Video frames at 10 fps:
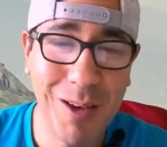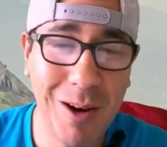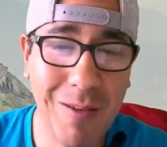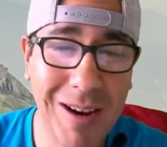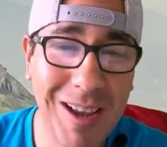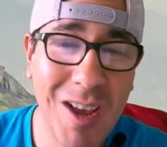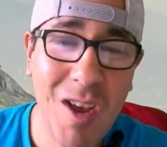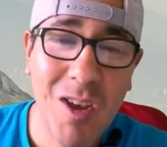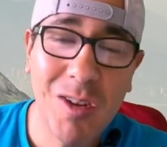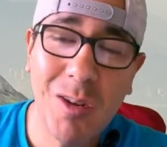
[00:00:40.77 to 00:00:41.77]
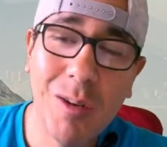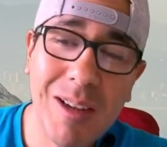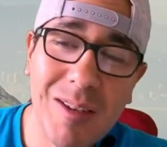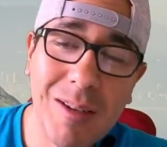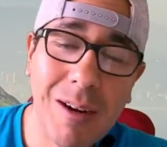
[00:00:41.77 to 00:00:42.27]
All right, so
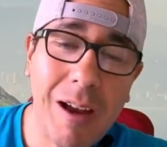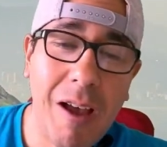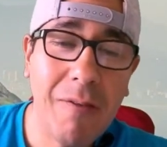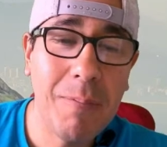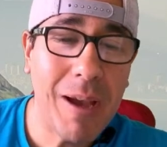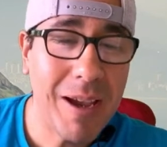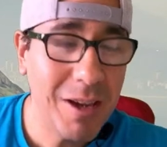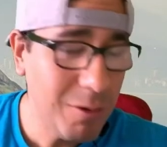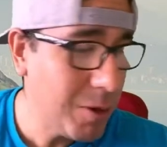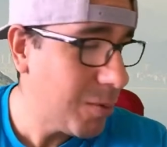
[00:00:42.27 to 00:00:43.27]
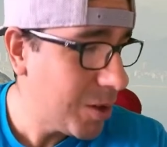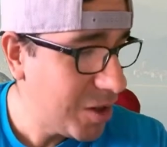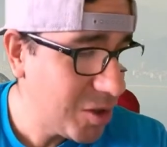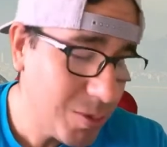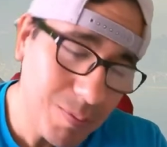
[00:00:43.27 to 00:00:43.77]
let's start off by, you know what I wanna
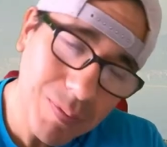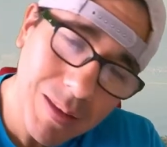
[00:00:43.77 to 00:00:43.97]
do?